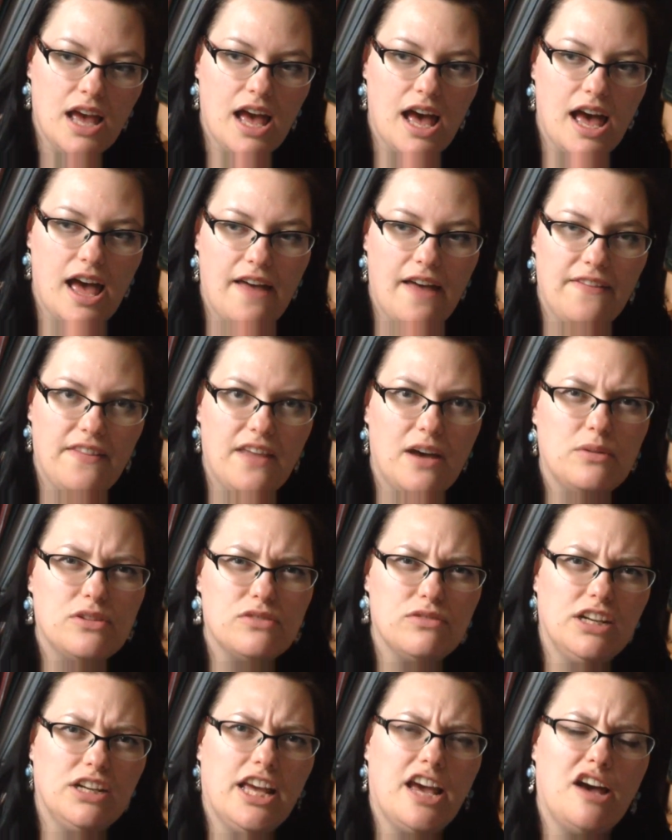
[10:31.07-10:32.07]
And that was
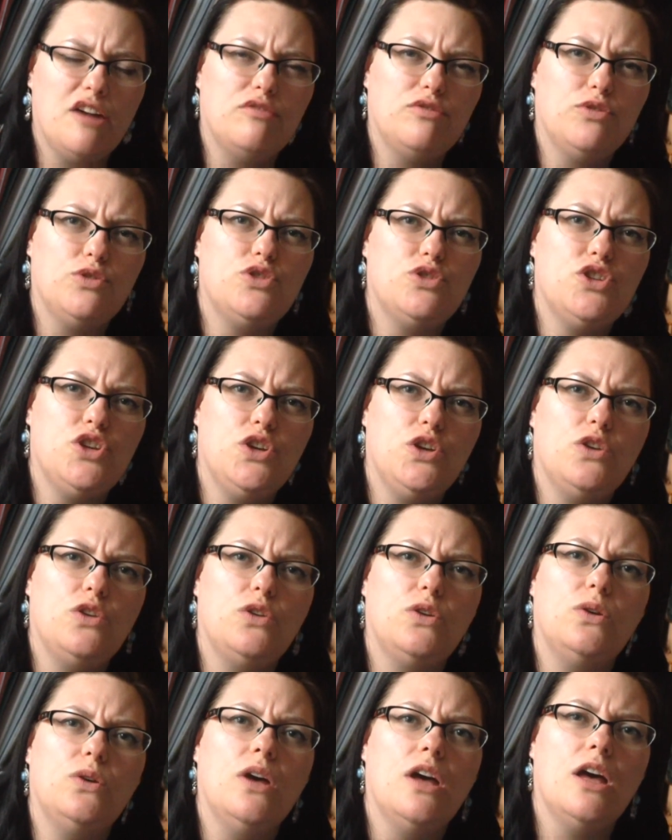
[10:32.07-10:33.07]
really helpful
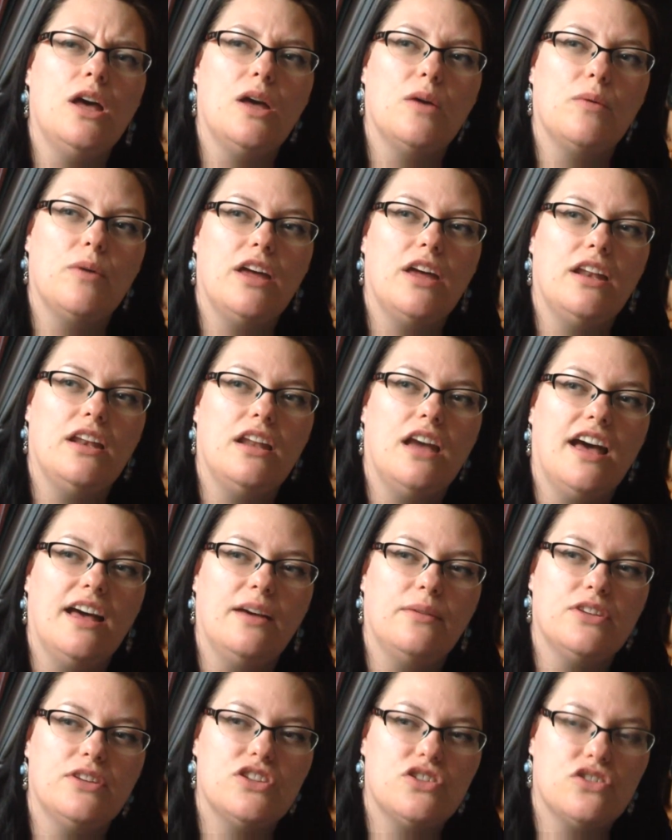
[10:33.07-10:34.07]
too when I
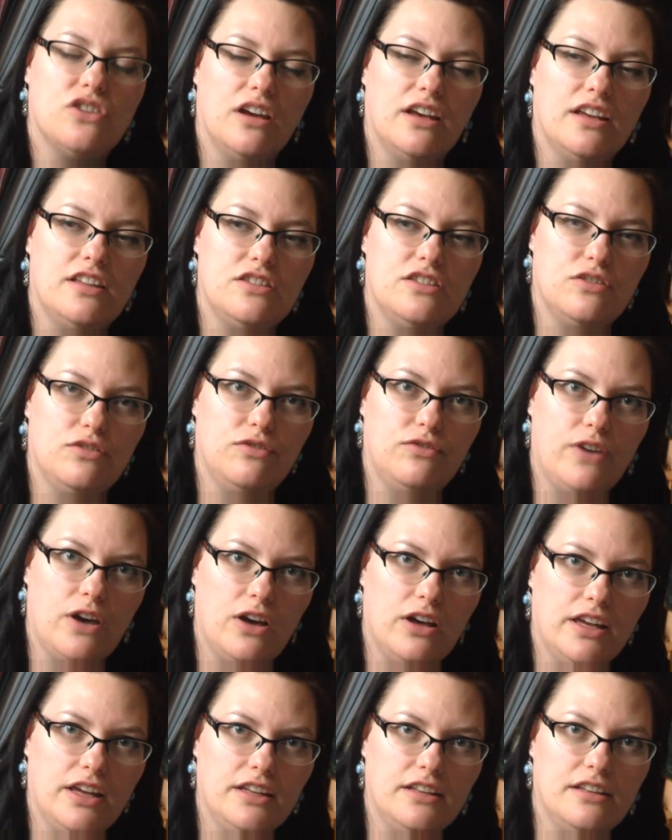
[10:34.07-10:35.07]
was trying to
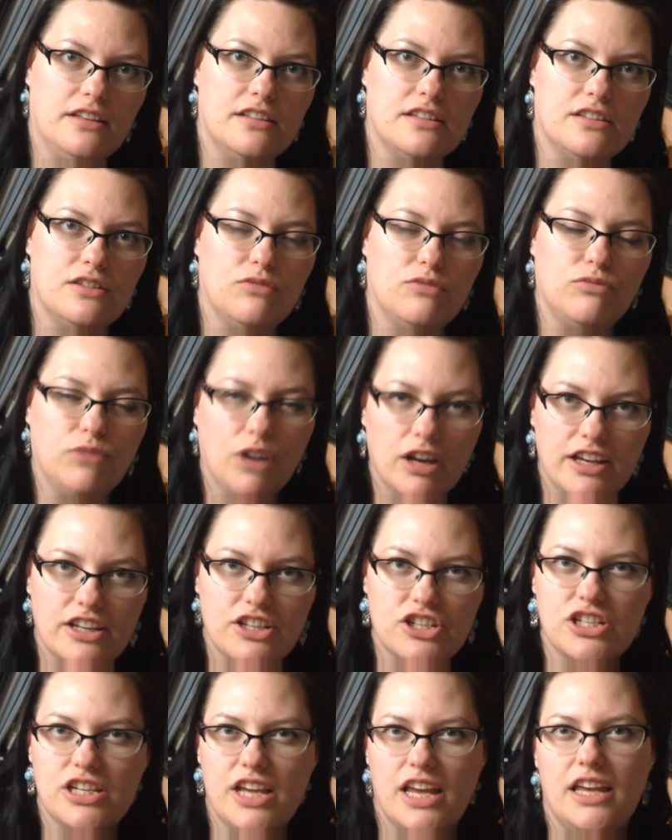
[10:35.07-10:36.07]
find the right
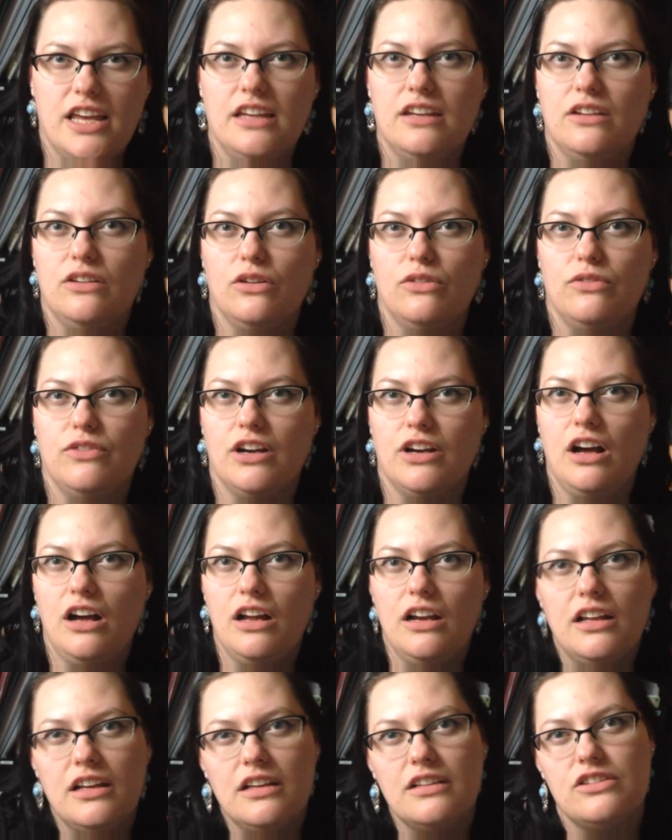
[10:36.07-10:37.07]
shade of a
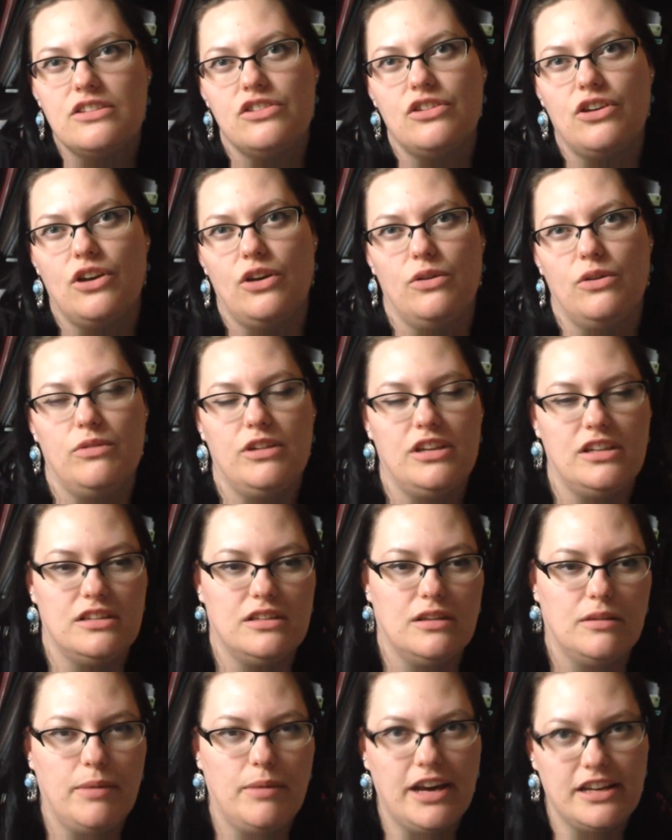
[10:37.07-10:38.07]
colour to go with
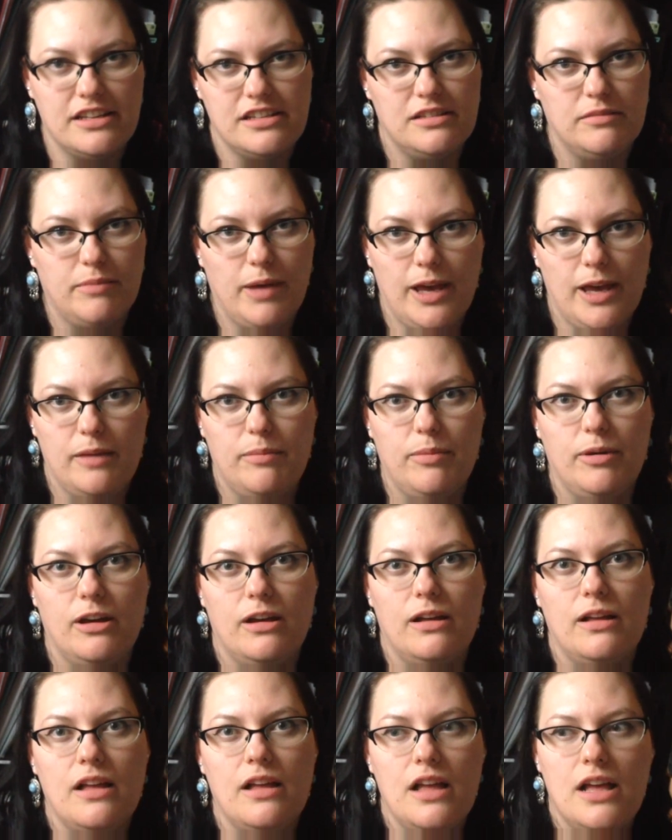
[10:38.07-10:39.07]
a pattern
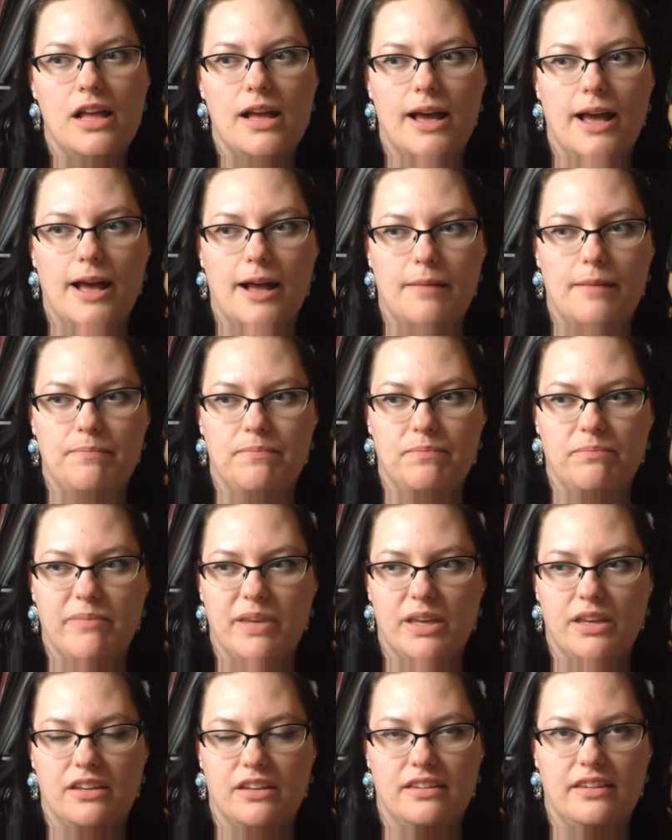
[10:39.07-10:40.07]
paper,
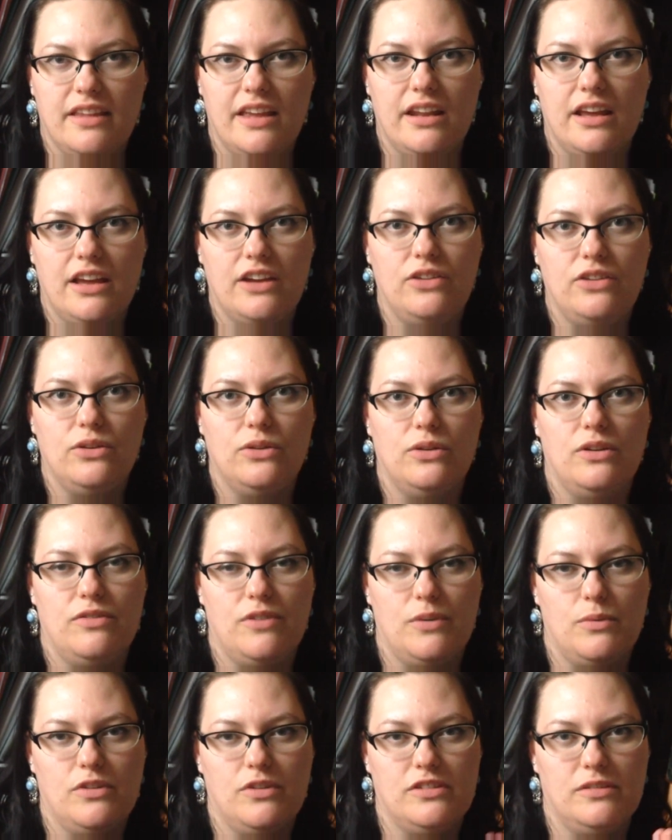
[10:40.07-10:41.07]
because then I knew if
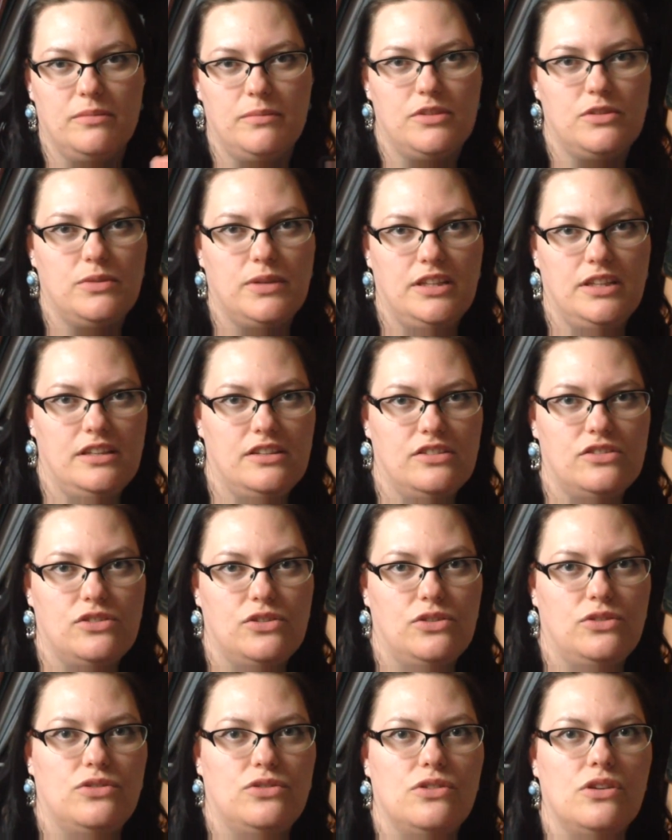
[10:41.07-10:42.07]
it wasn't between these
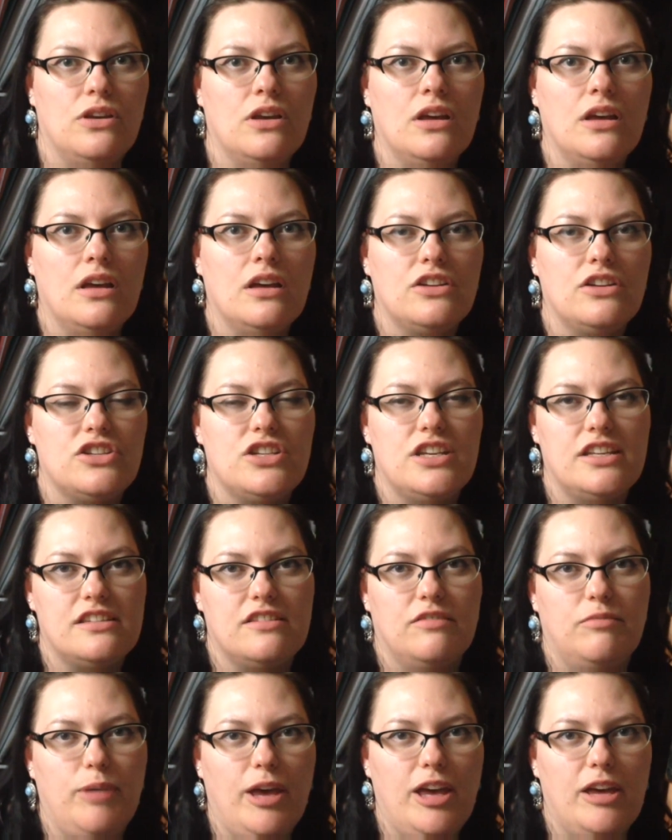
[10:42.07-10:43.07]
two sheets
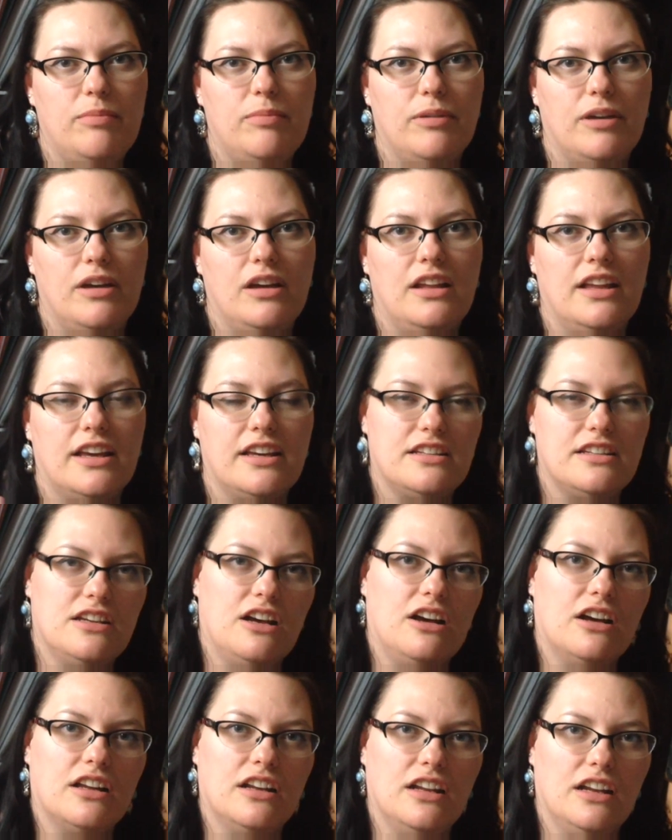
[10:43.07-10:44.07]
of paper, like a
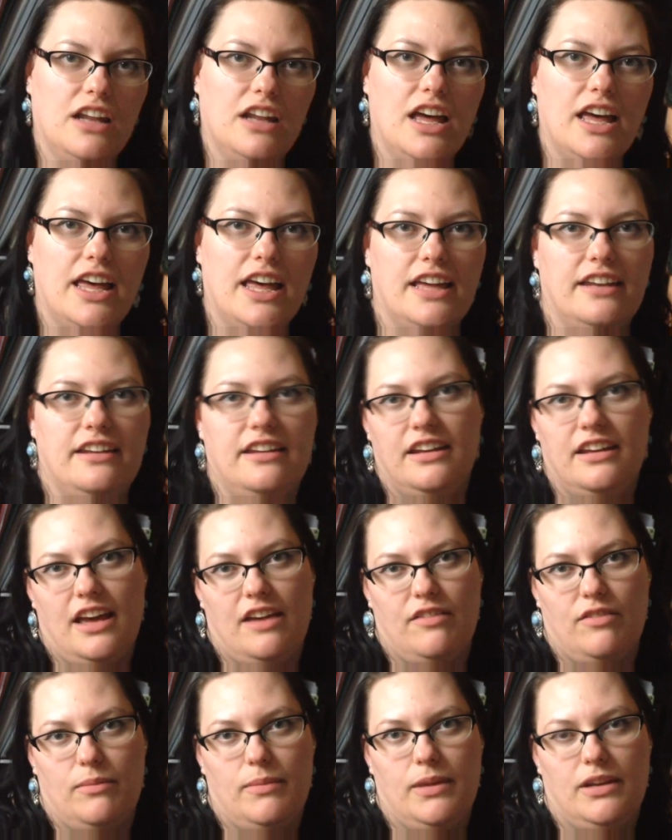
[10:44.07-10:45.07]
dark and a light, I didn't
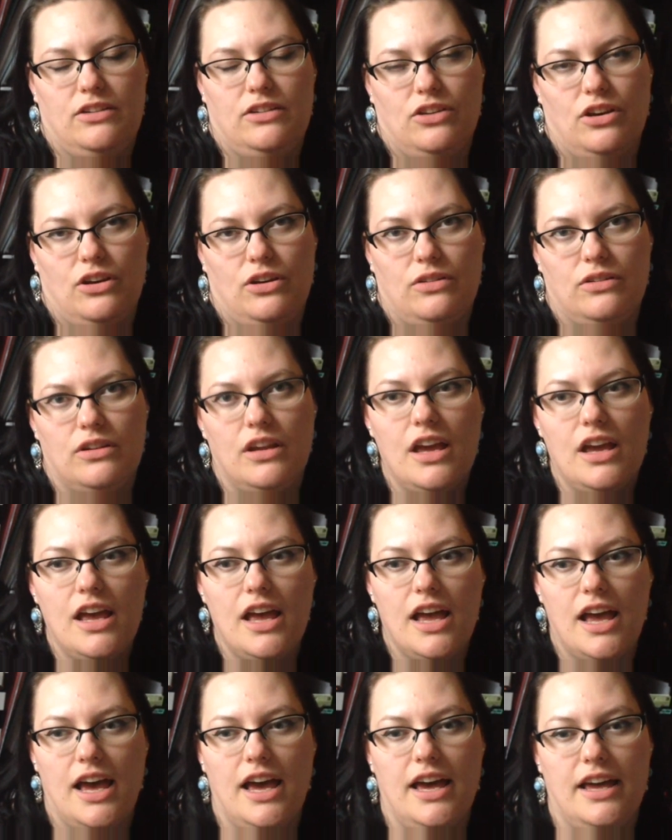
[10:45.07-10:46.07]
have a mid-tone.
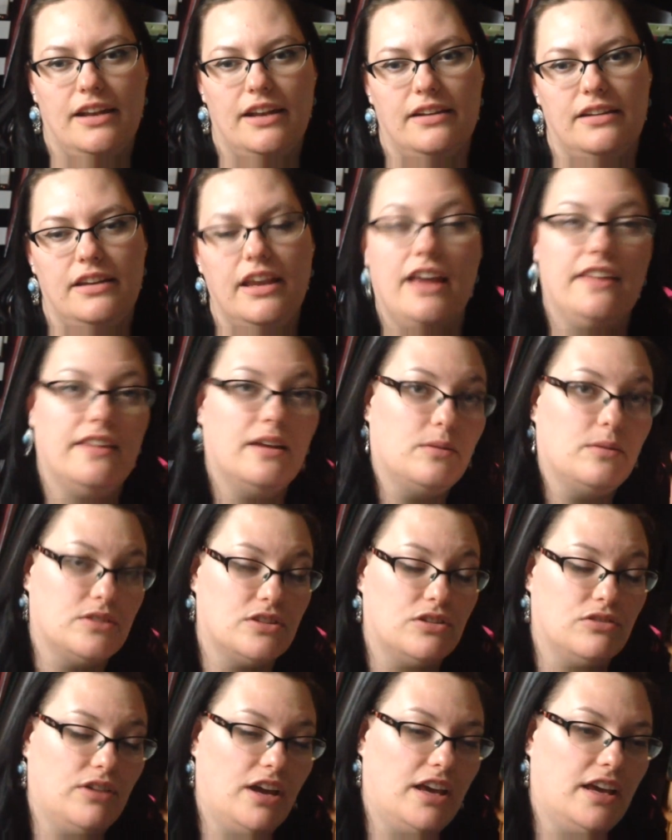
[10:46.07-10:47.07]
And yeah, that was
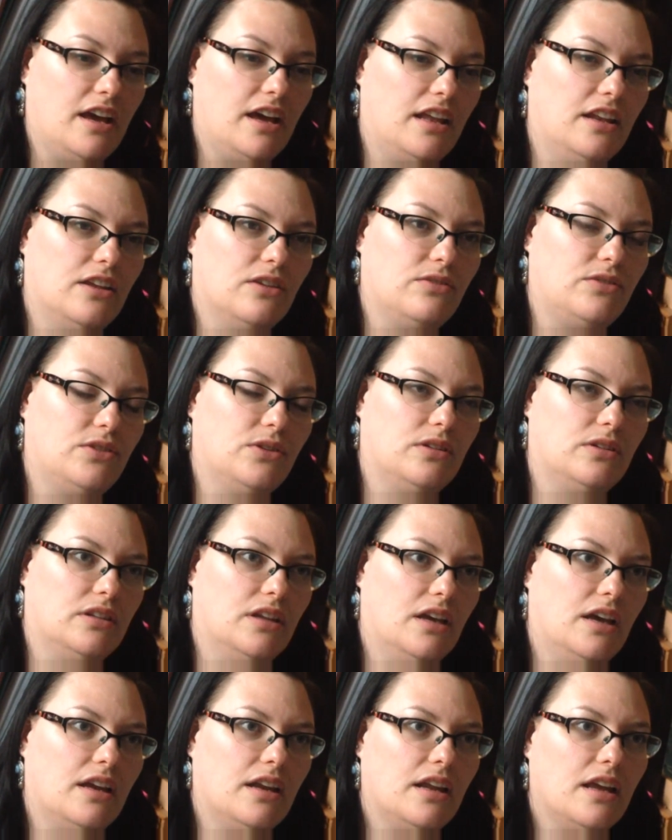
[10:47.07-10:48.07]
great. I love doing
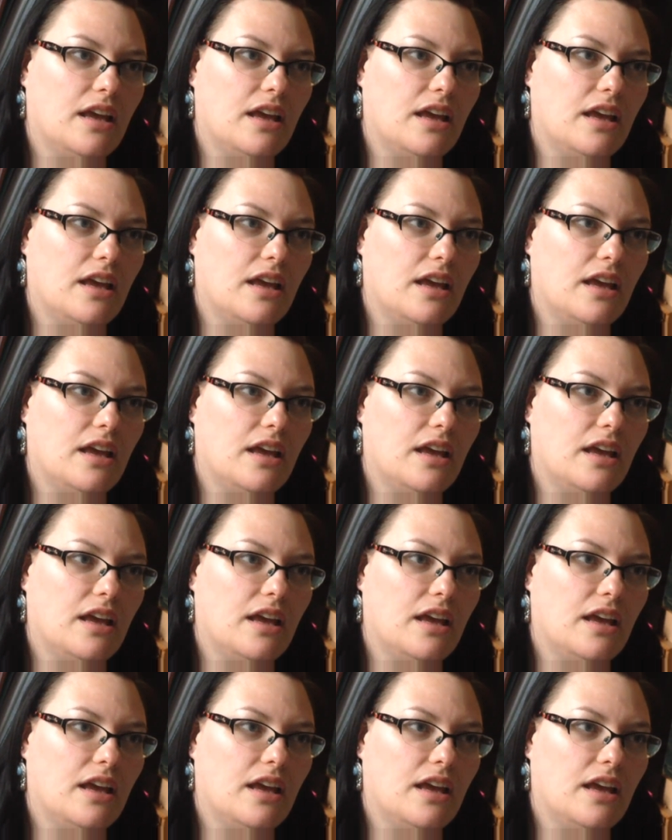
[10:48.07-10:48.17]
that.